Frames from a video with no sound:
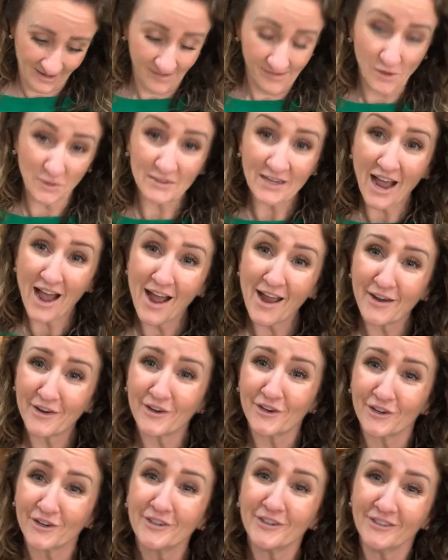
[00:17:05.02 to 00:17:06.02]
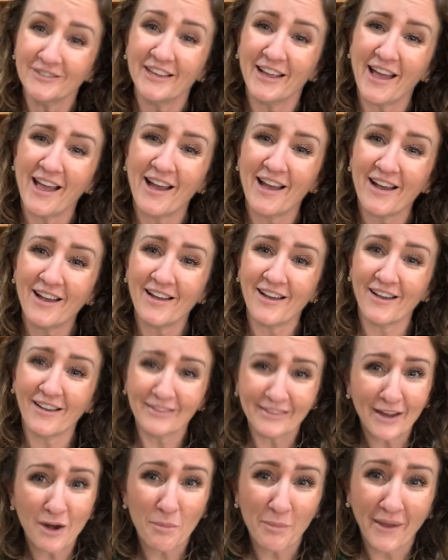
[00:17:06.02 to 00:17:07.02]
So tired, yeah, a
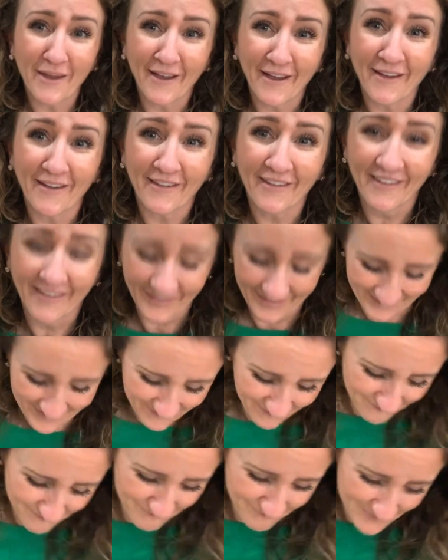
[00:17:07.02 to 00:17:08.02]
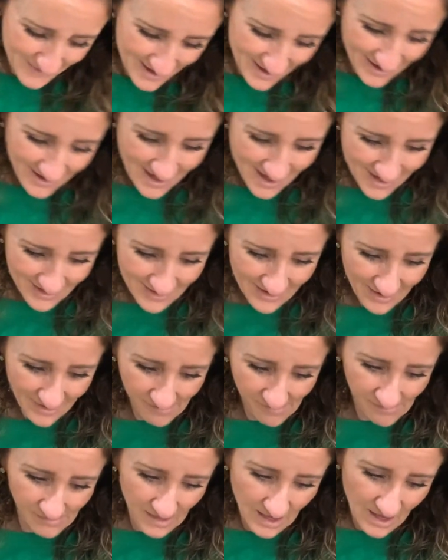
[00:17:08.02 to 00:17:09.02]
little bit.
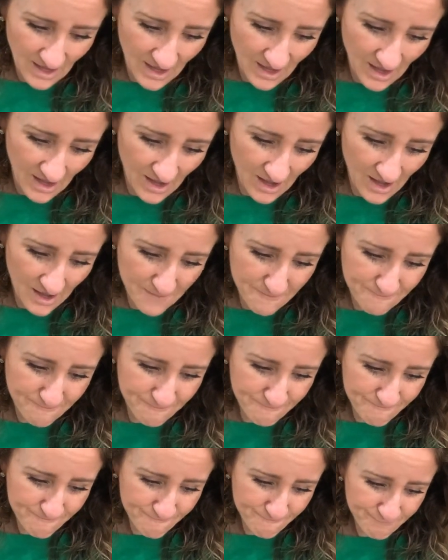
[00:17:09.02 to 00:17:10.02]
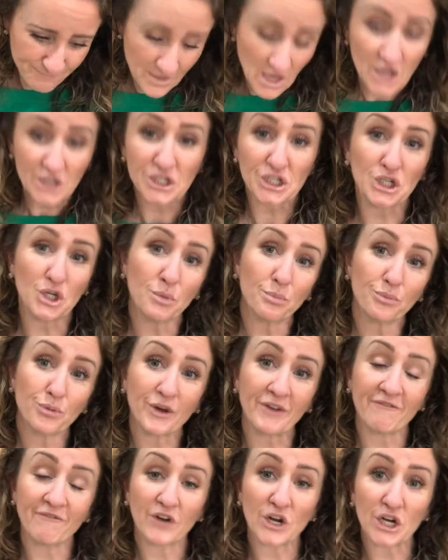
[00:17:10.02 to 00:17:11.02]
Let's see. Do you
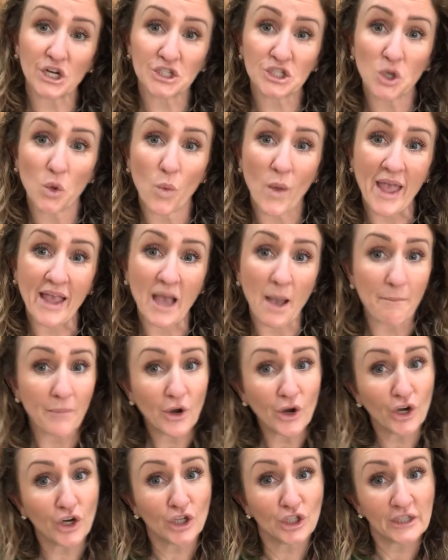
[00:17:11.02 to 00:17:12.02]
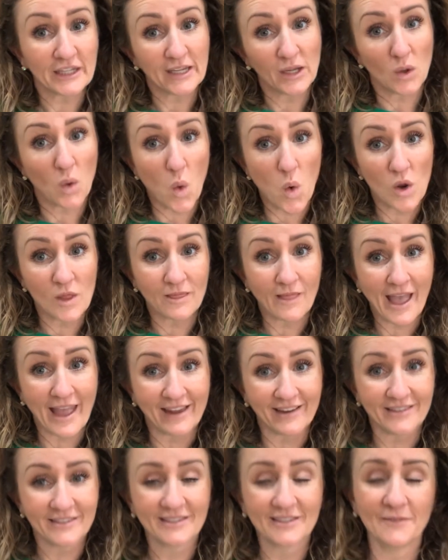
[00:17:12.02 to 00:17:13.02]
prefer to wake up early or
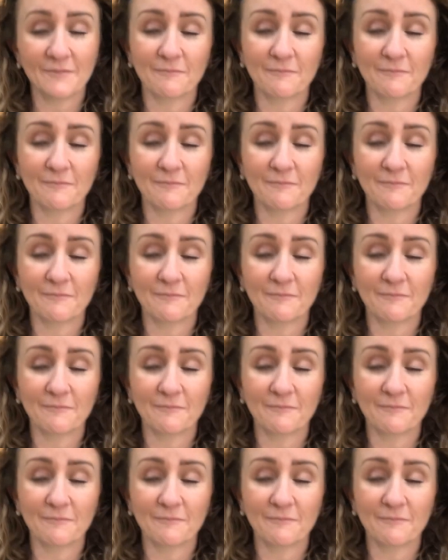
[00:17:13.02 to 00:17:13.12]
late?